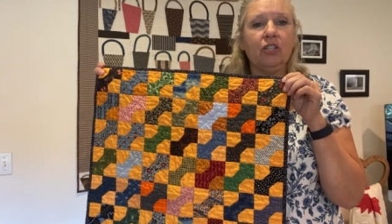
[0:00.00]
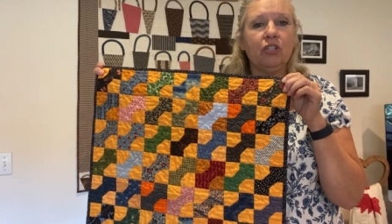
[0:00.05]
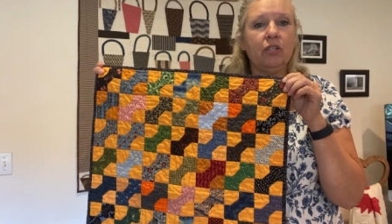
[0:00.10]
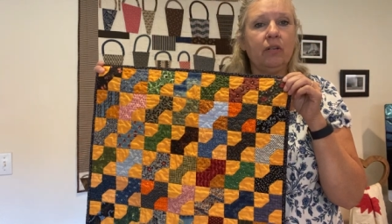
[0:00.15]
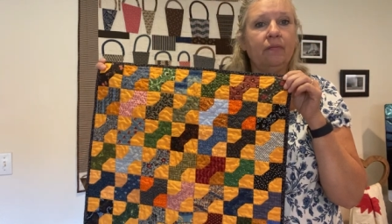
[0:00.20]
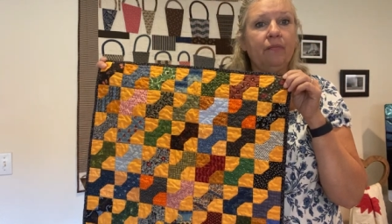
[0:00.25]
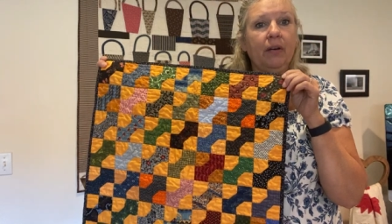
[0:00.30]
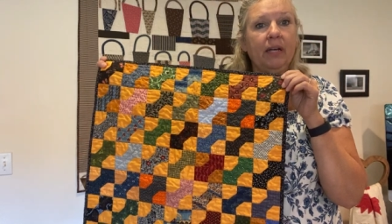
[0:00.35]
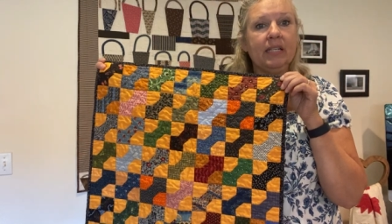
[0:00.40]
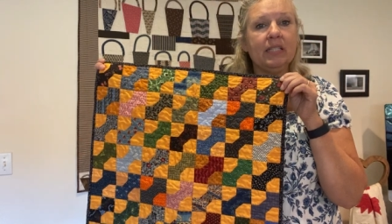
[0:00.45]
She
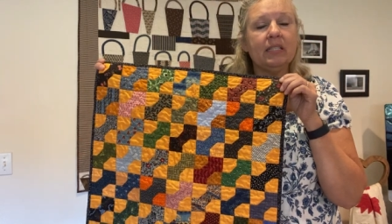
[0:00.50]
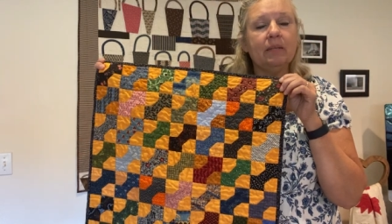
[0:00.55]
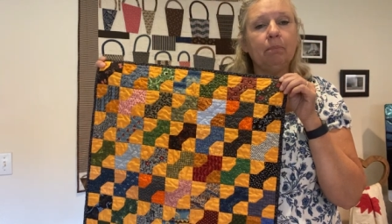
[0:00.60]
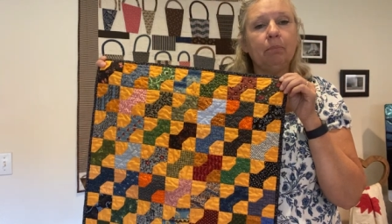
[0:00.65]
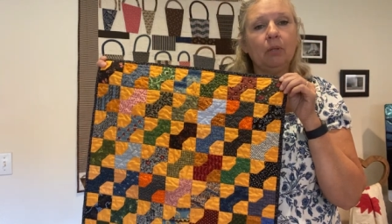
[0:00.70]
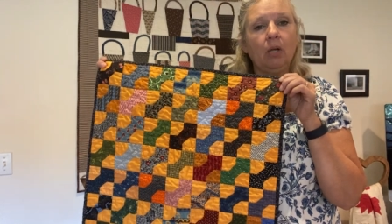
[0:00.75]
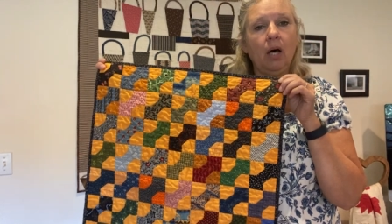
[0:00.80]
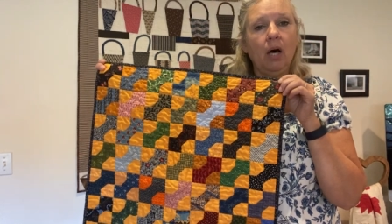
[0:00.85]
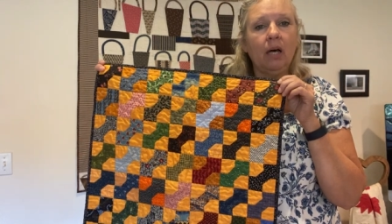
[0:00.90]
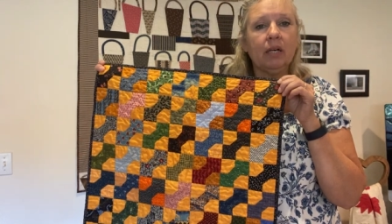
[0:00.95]
finds a
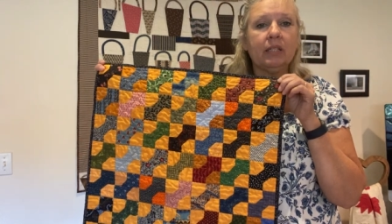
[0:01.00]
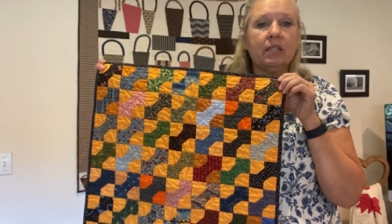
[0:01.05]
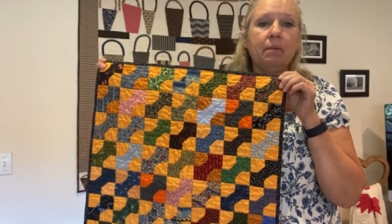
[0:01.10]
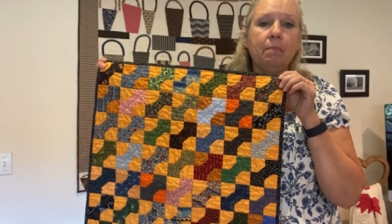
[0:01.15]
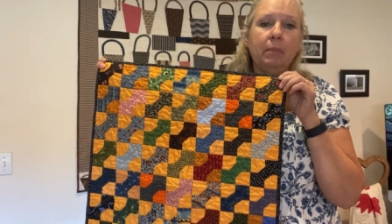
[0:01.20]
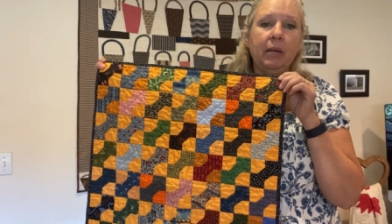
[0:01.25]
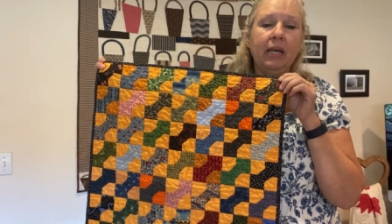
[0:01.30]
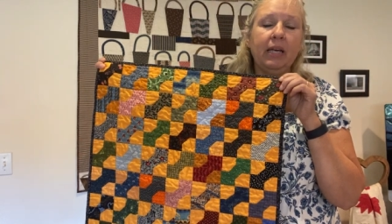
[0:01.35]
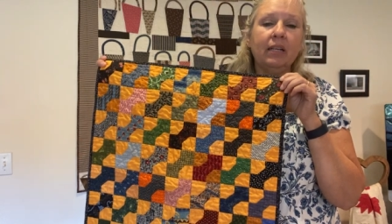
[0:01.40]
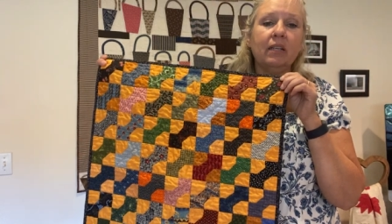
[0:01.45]
block to
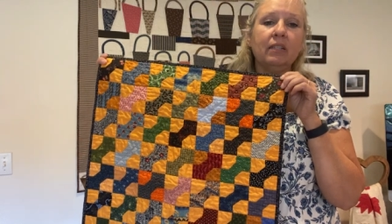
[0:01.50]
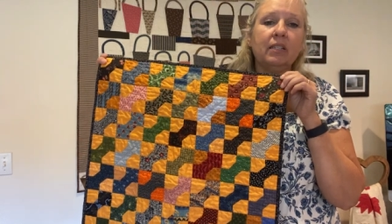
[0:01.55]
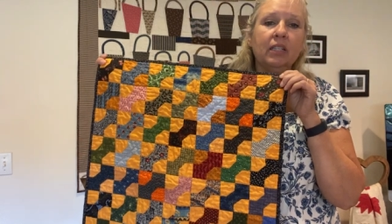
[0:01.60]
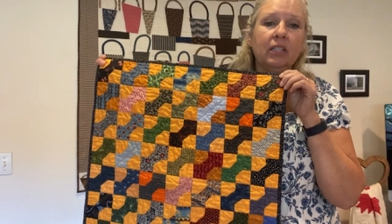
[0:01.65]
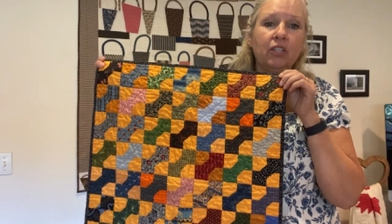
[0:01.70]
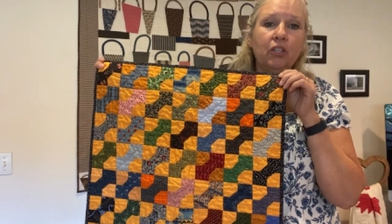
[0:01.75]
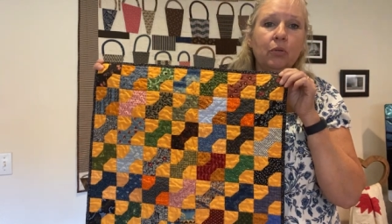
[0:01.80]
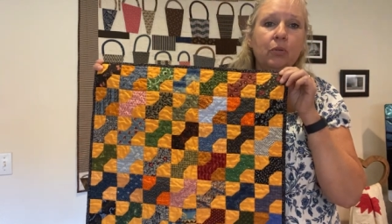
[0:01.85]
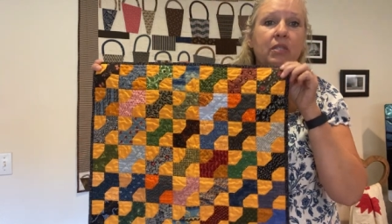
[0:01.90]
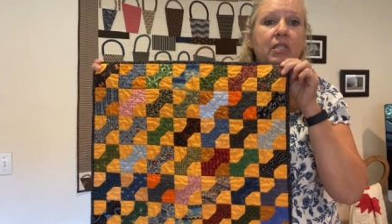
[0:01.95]
make to
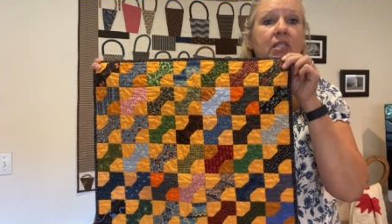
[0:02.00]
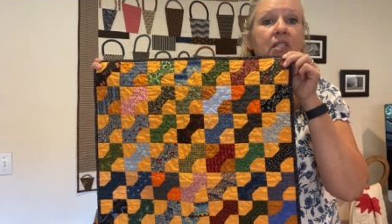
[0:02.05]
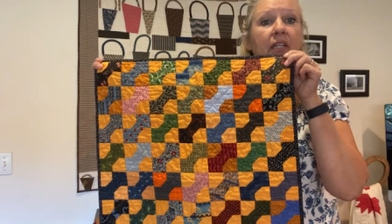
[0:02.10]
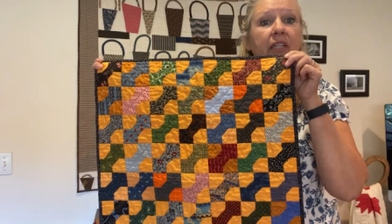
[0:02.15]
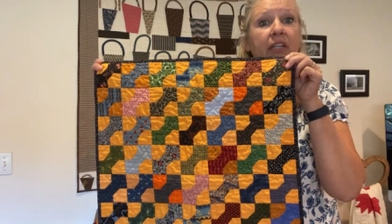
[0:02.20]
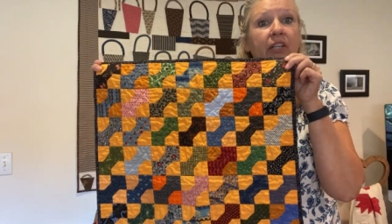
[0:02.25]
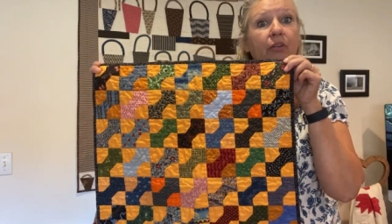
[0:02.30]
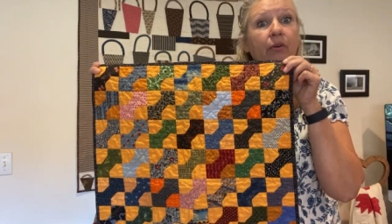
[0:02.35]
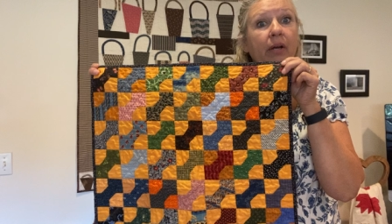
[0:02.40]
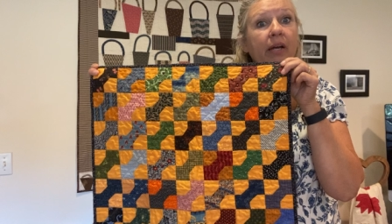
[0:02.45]
use as a
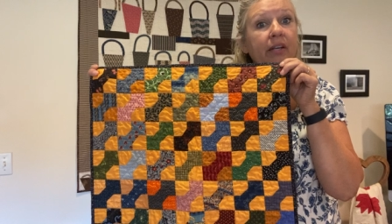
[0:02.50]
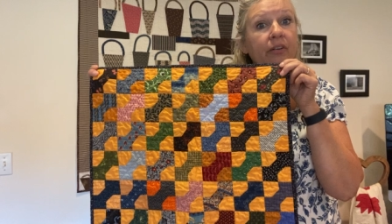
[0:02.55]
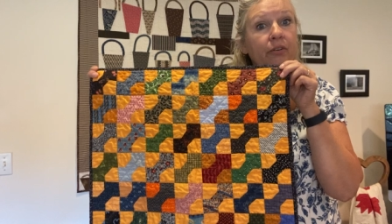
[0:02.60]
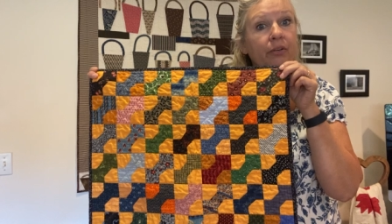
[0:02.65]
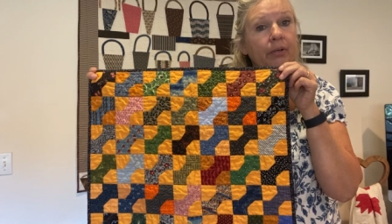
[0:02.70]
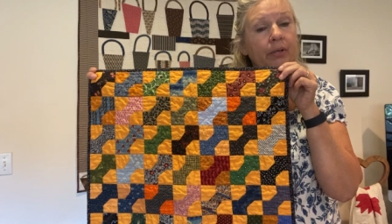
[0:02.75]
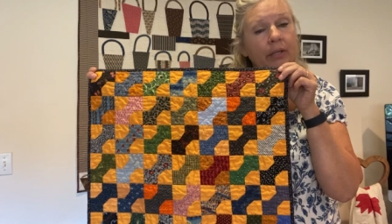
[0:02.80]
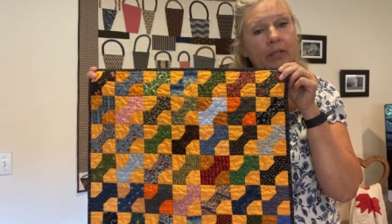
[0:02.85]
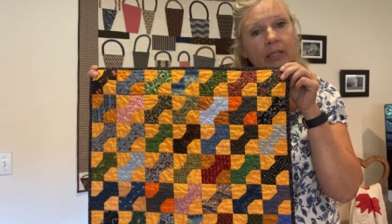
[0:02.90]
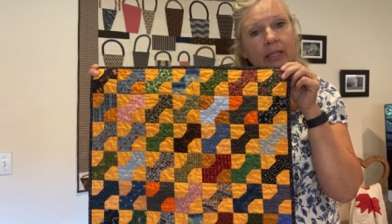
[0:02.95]
leader
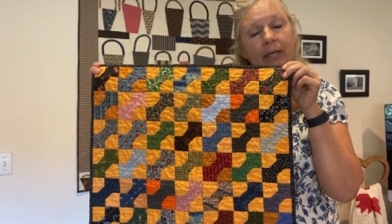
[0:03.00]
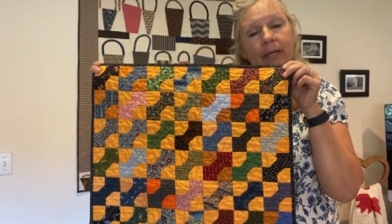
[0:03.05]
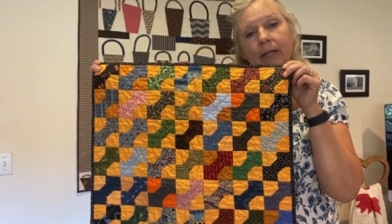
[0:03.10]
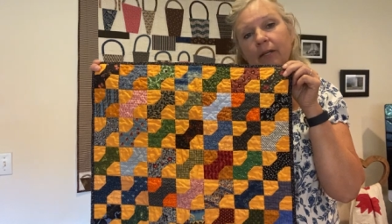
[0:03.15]
ender.